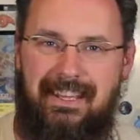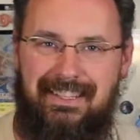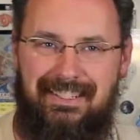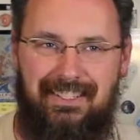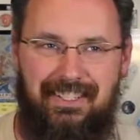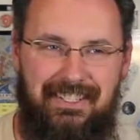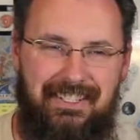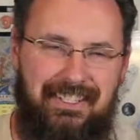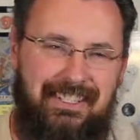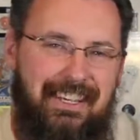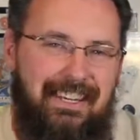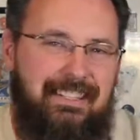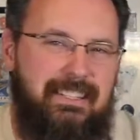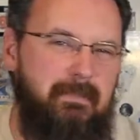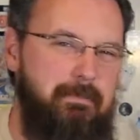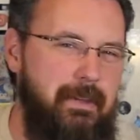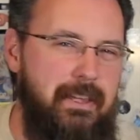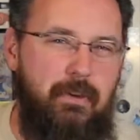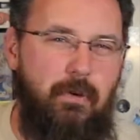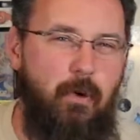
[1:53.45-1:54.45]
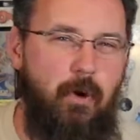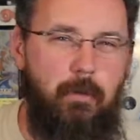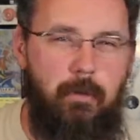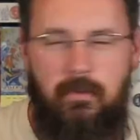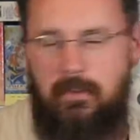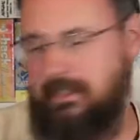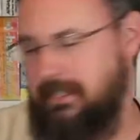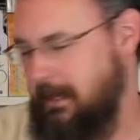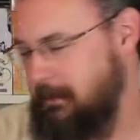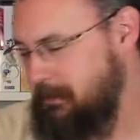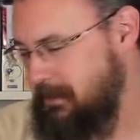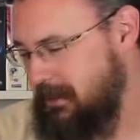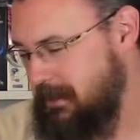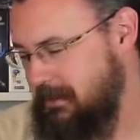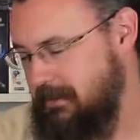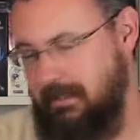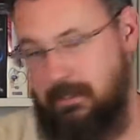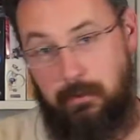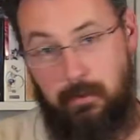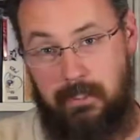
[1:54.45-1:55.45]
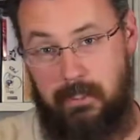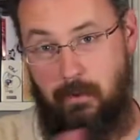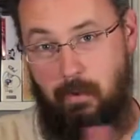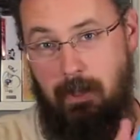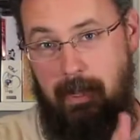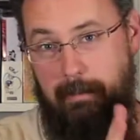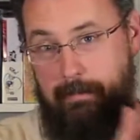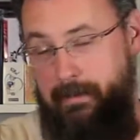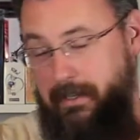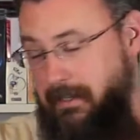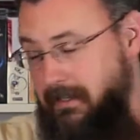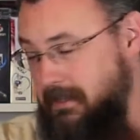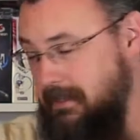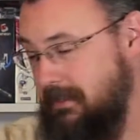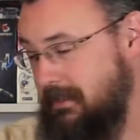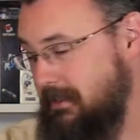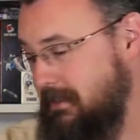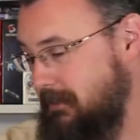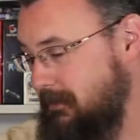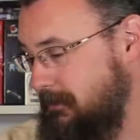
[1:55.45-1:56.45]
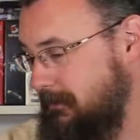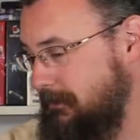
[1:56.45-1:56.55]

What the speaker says: just like the B-horror movie type thing. That's the reason why I picked this.